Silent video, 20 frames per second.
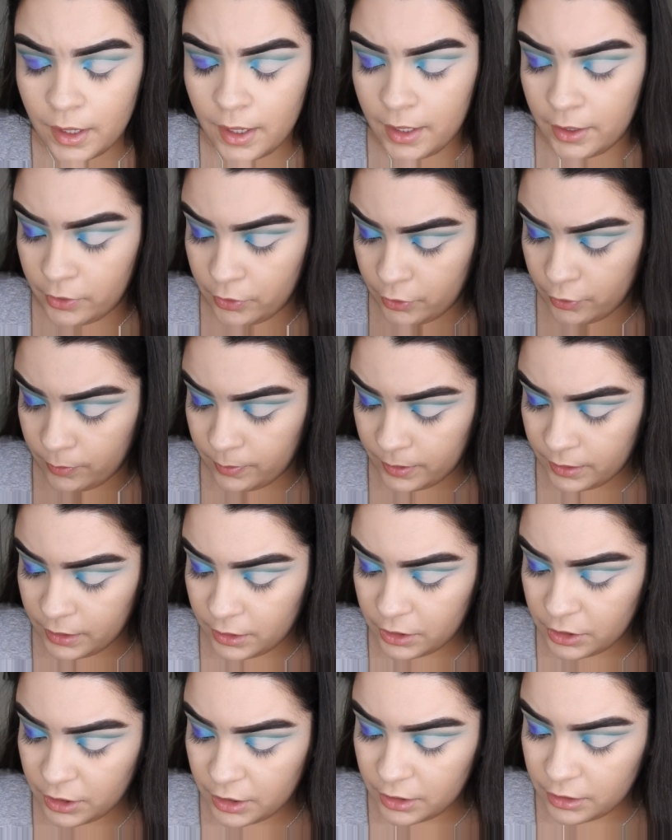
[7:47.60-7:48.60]
I don't know, but
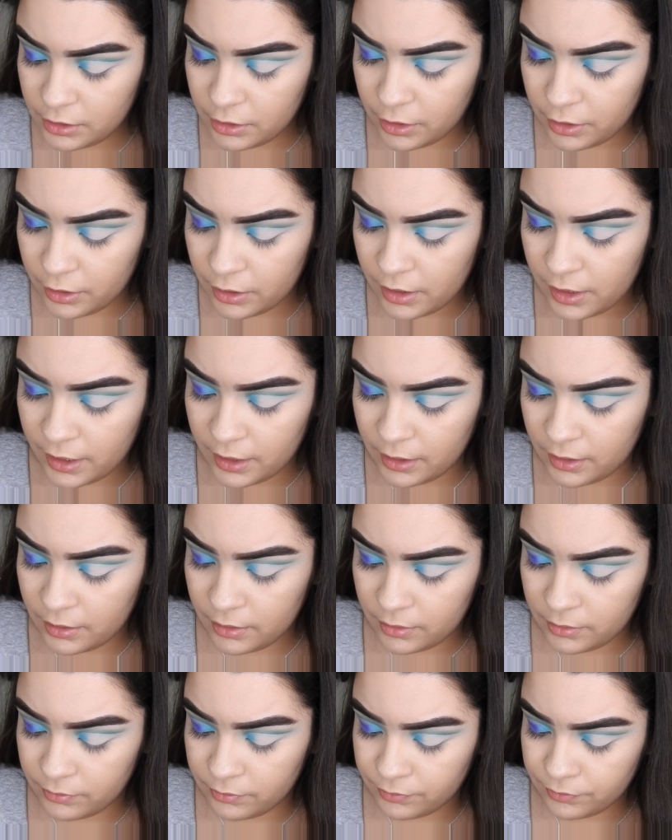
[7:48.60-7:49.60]
these shades are
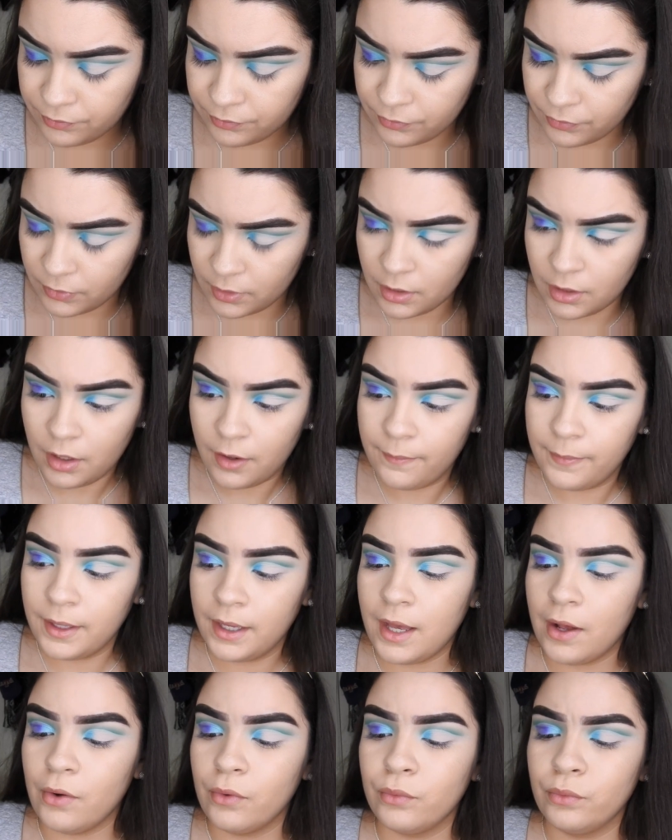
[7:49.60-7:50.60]
like
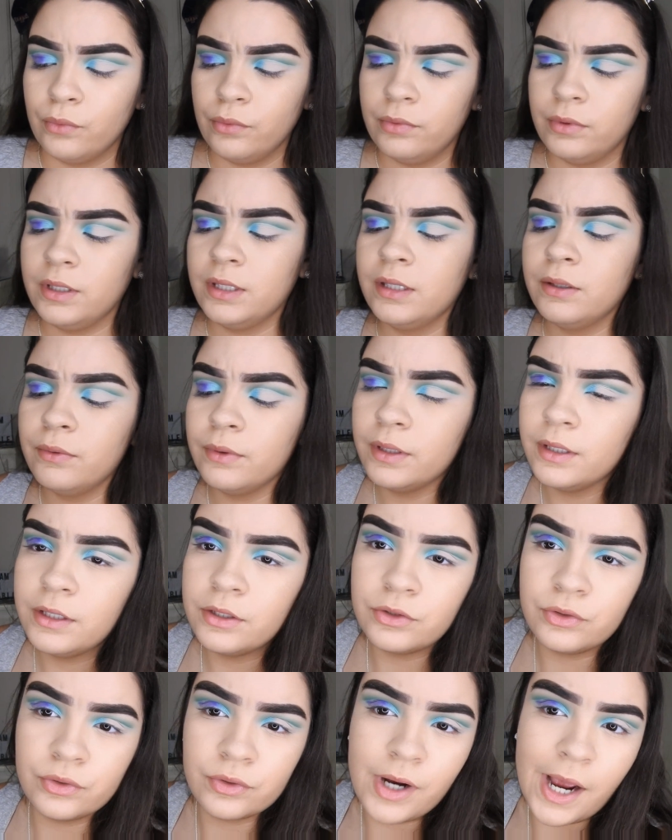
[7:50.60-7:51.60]
coming out
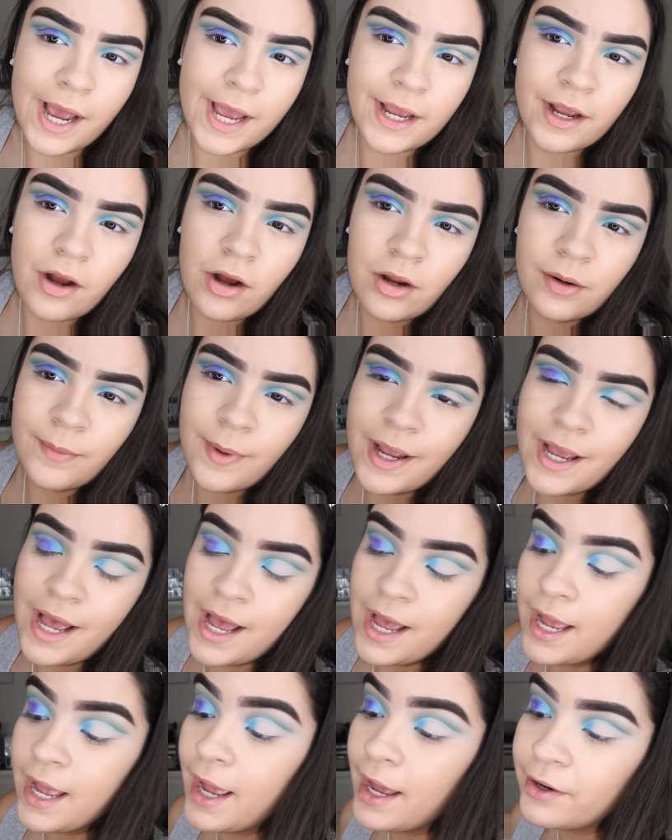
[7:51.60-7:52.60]
really dry on my
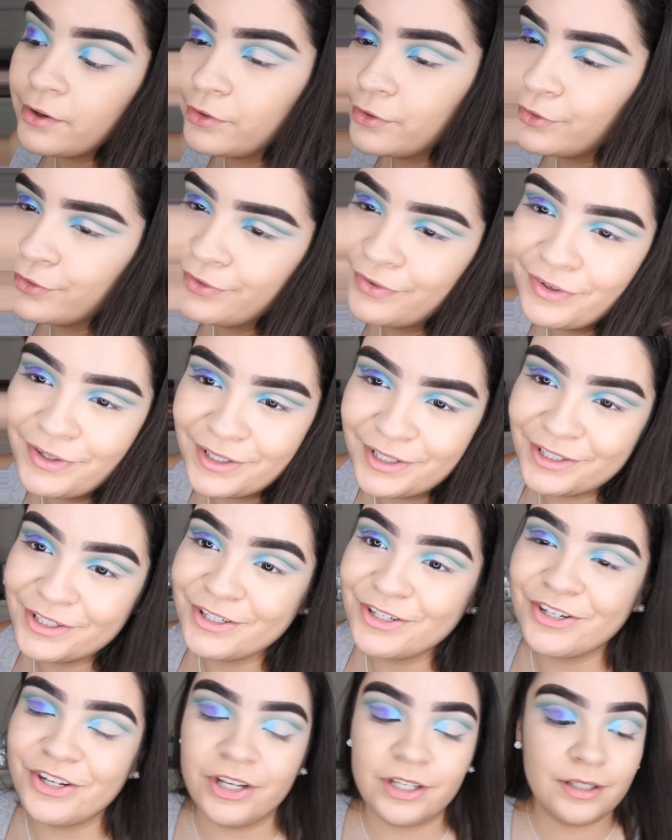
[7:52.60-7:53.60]
eye. I don't know if it's
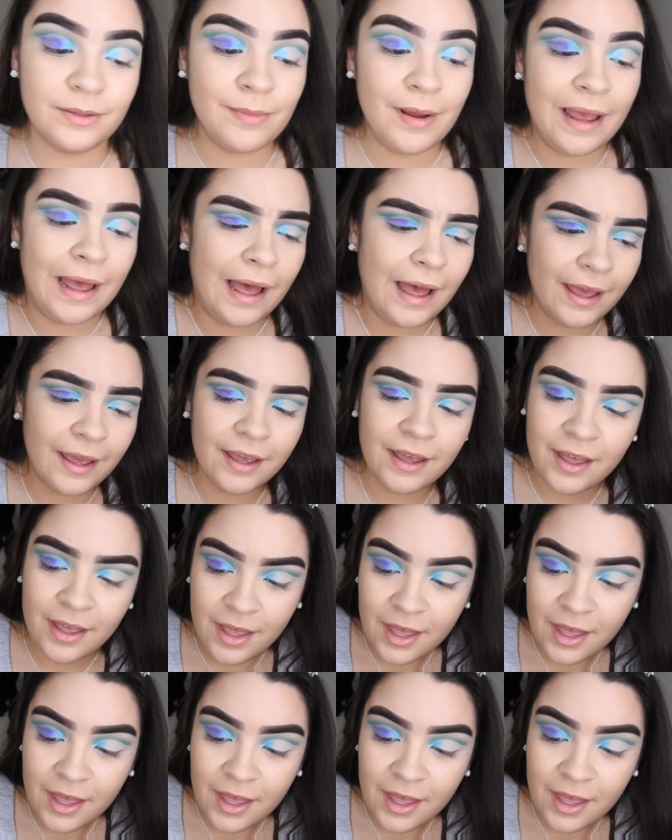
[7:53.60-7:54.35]
just my eye.